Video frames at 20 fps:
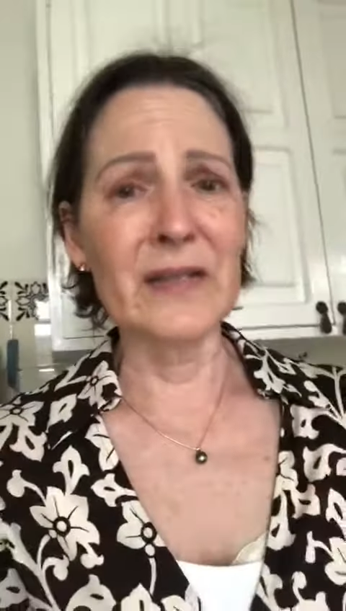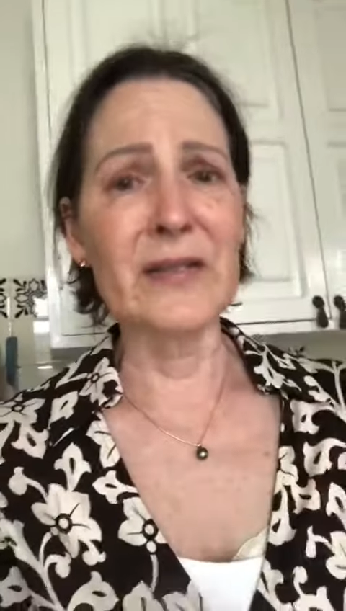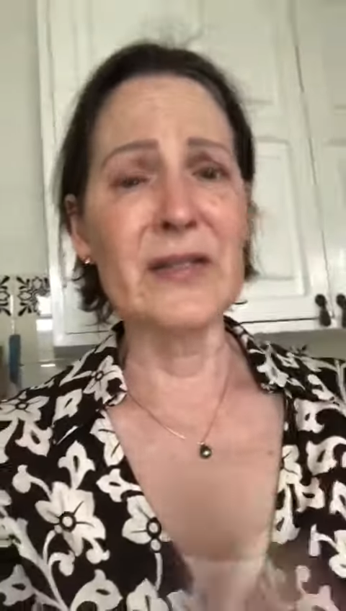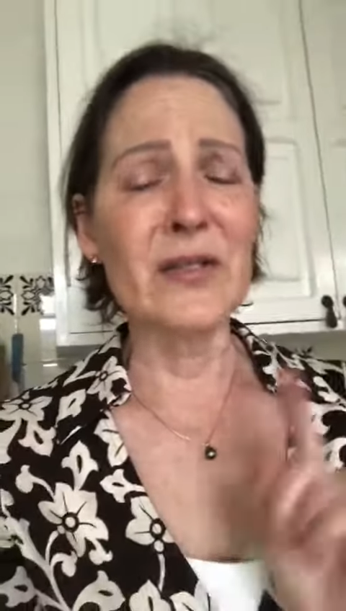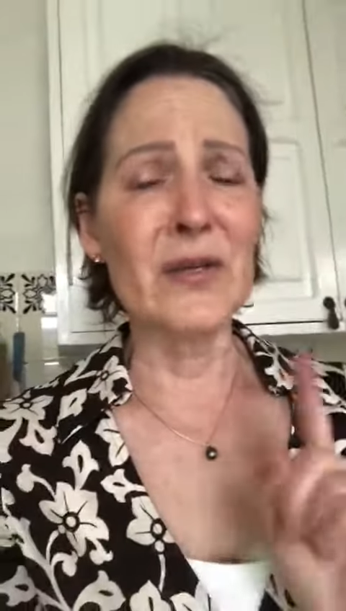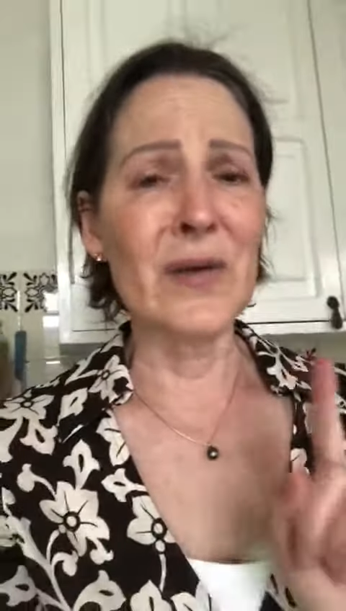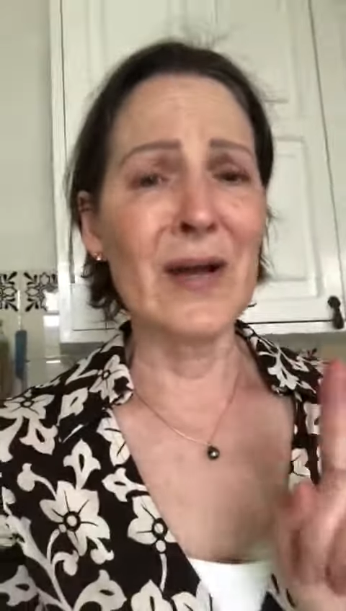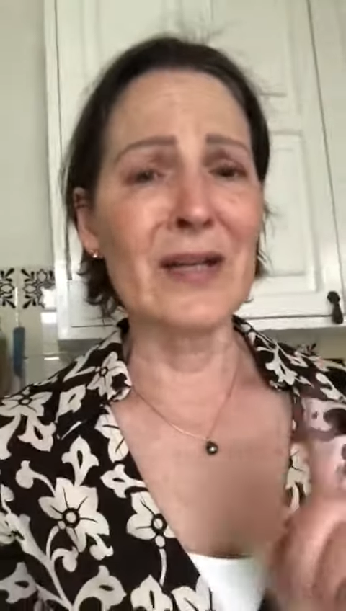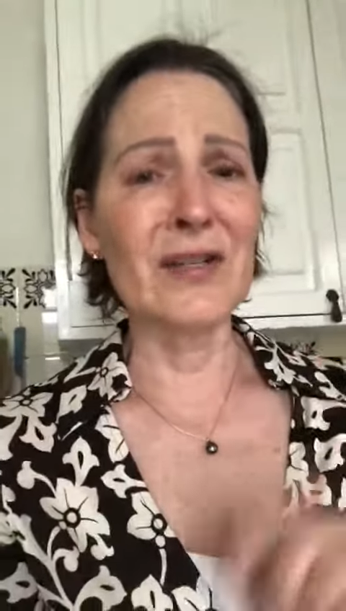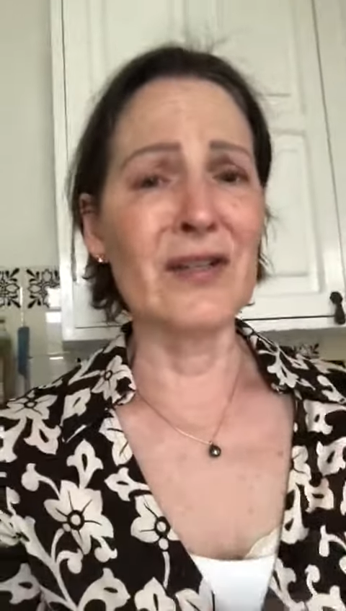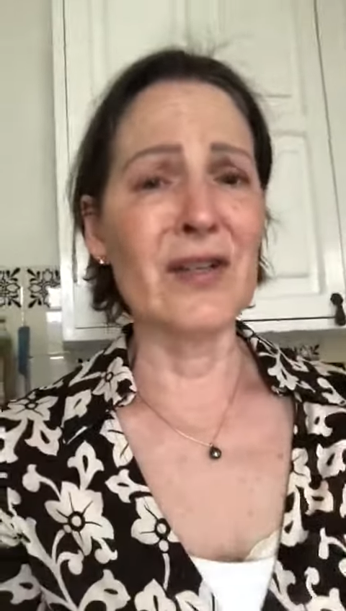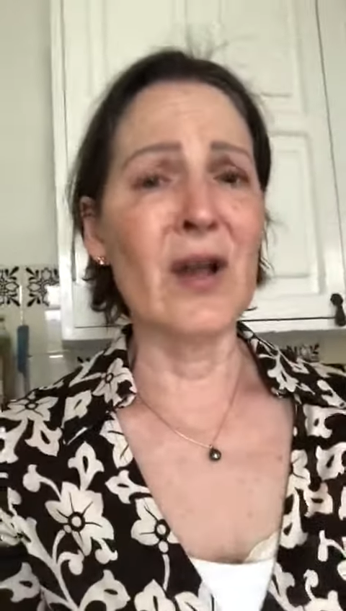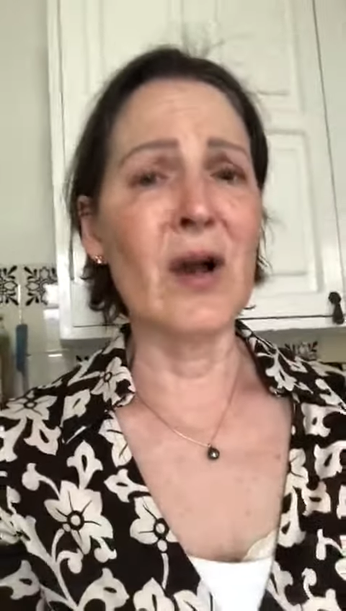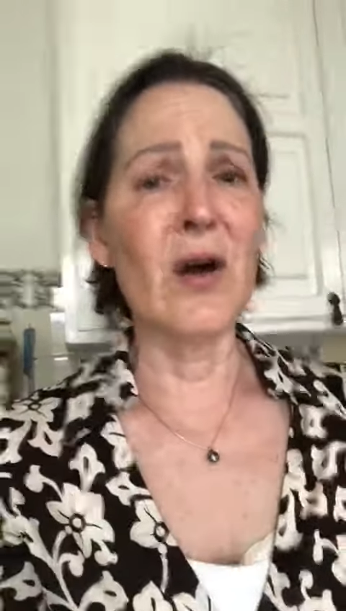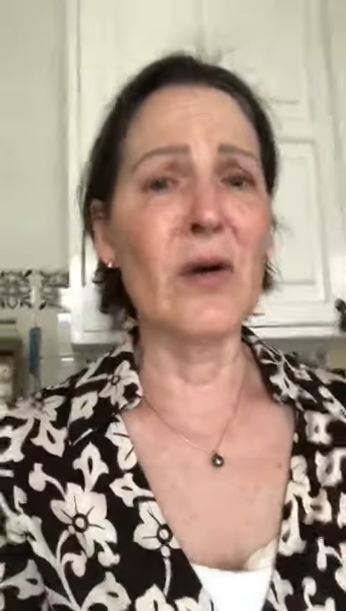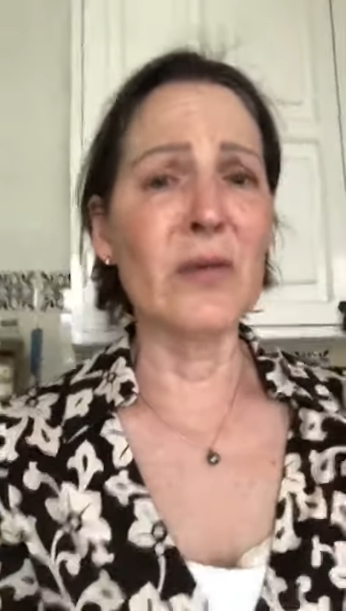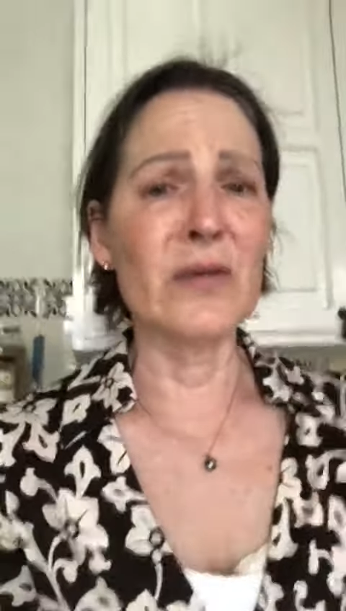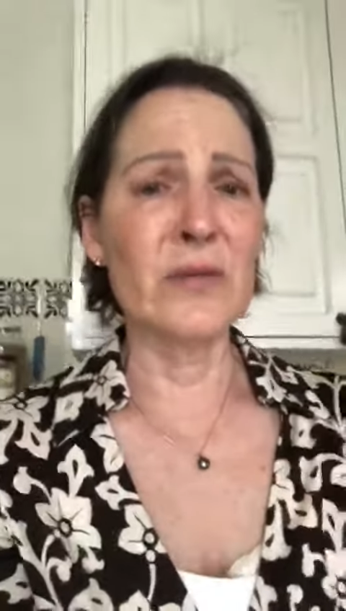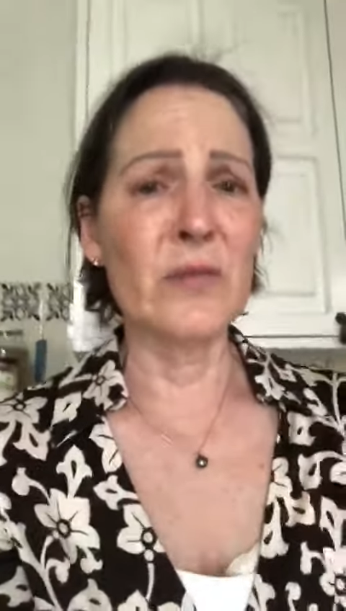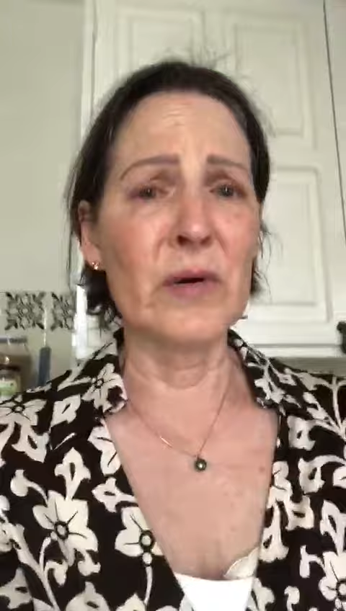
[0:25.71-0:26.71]
so you actually
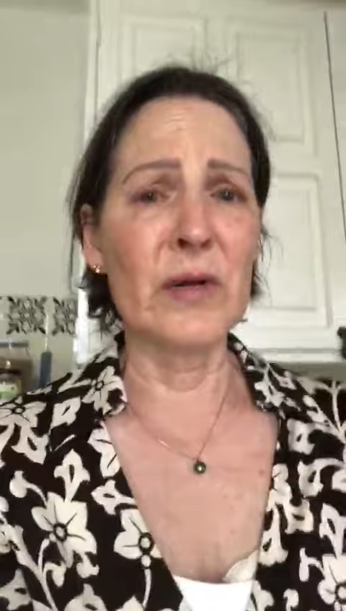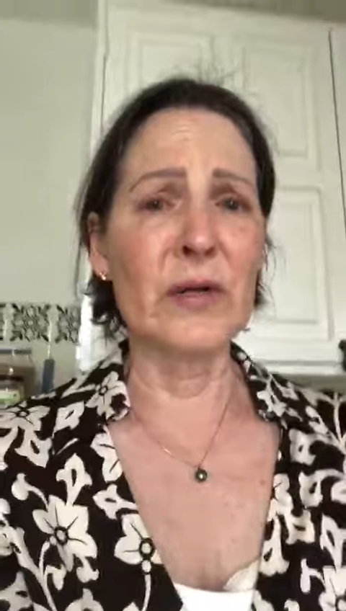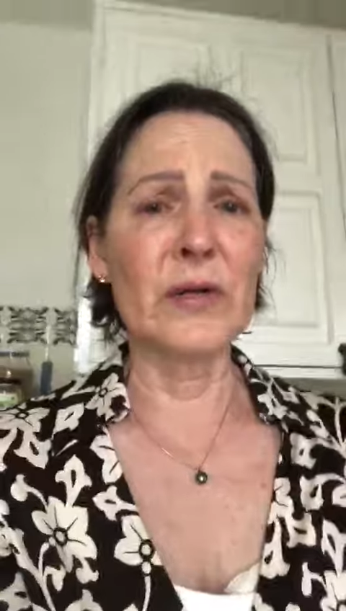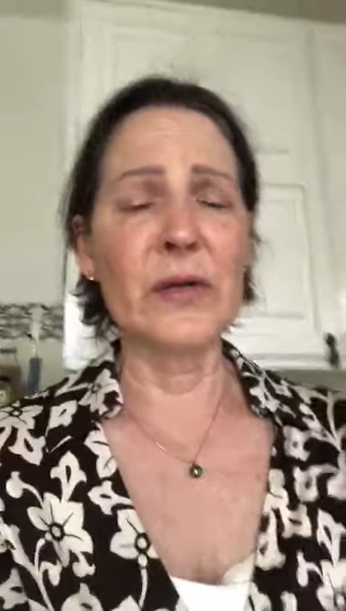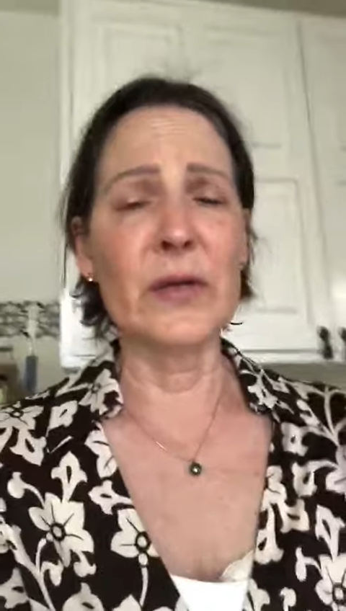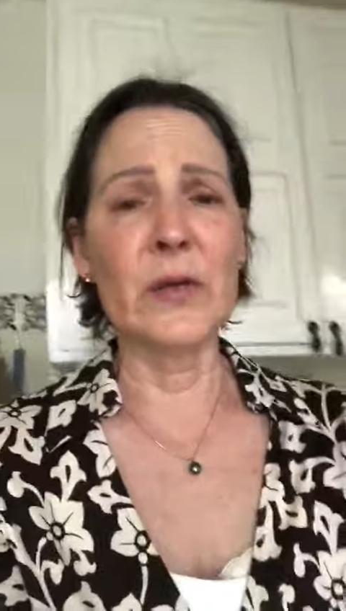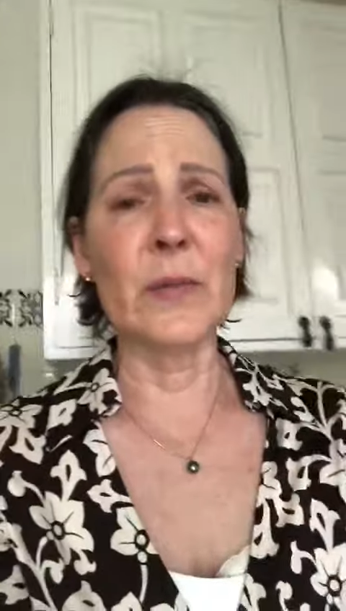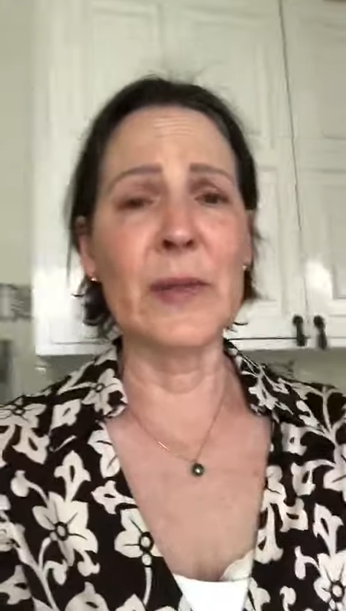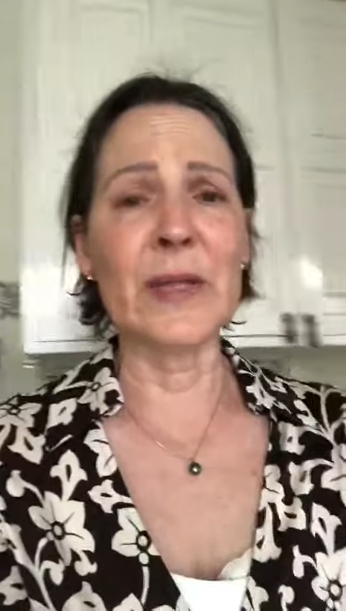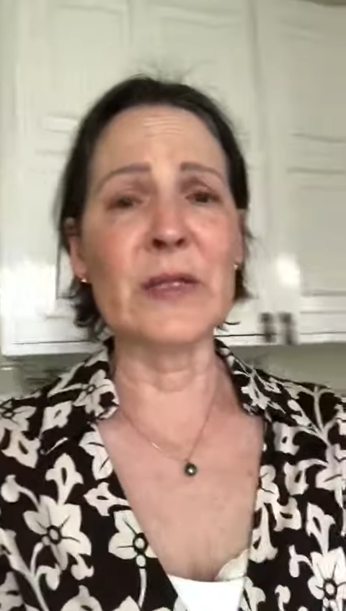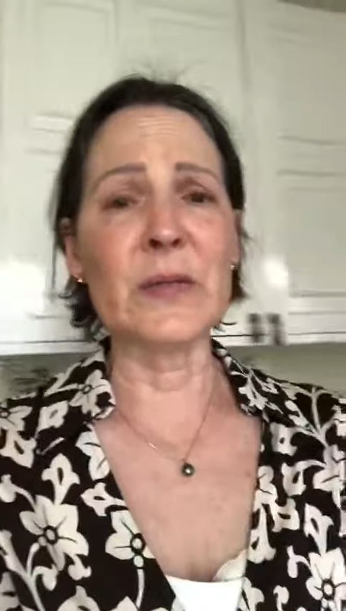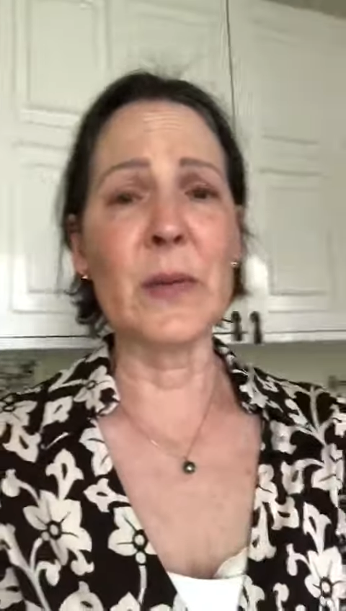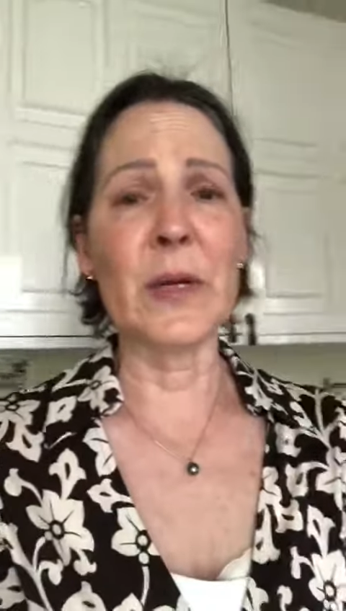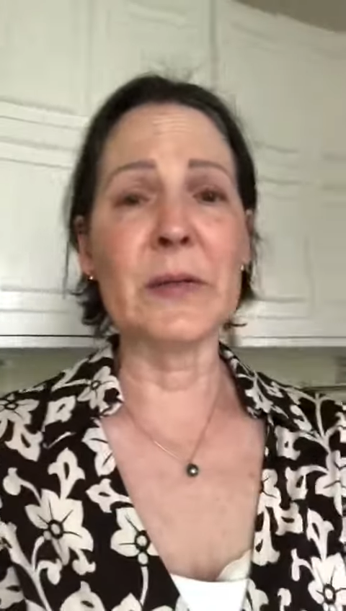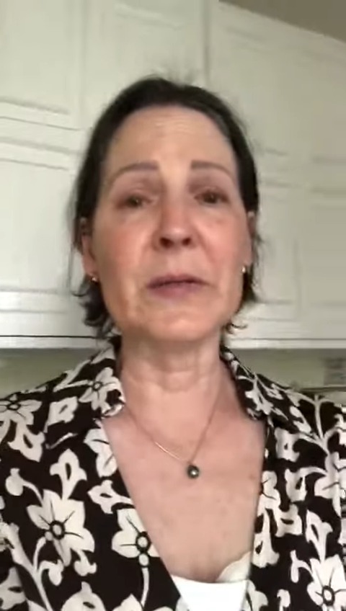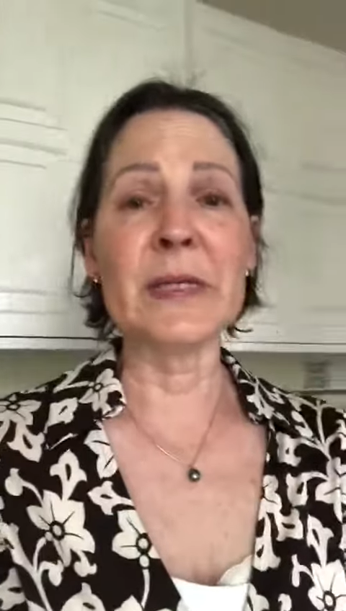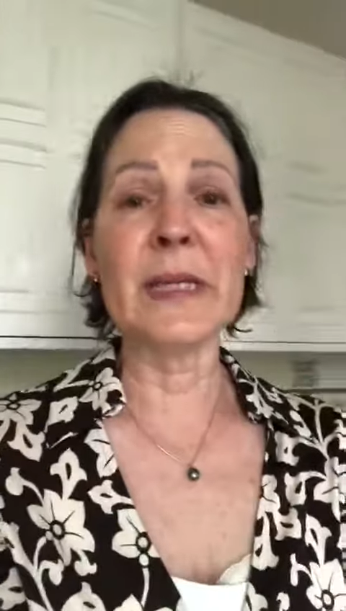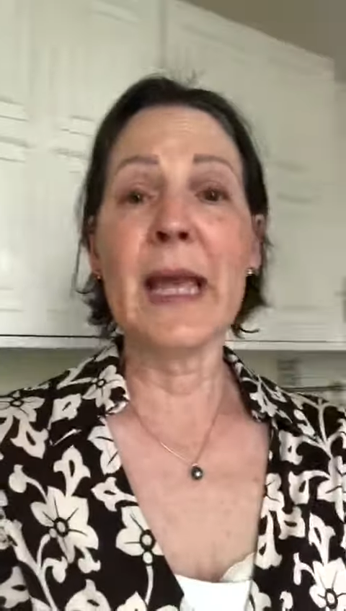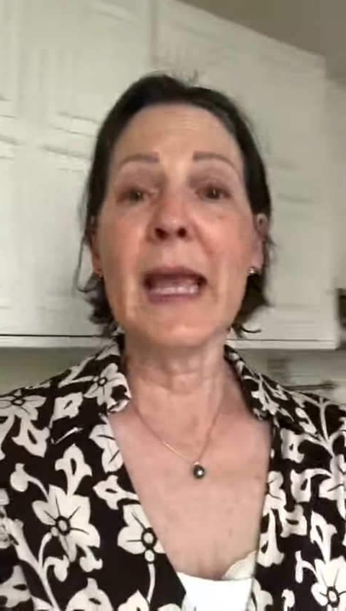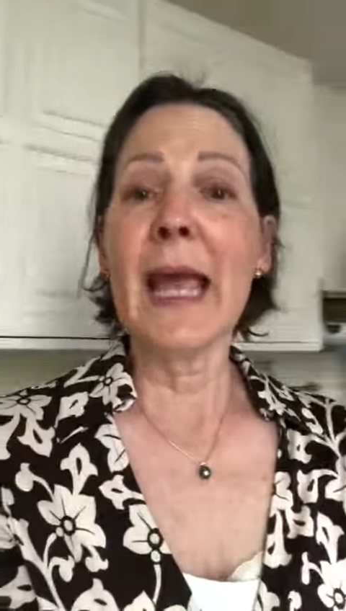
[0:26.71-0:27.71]
always want to cook your
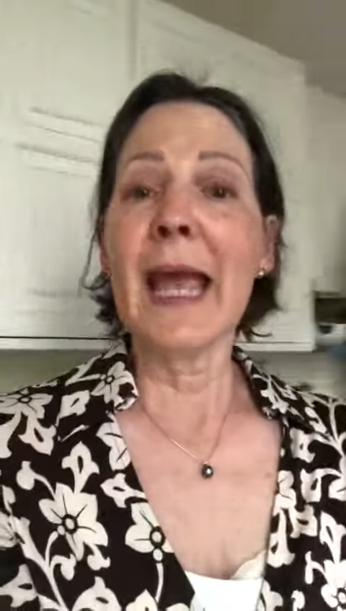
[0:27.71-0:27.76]
beansprouts.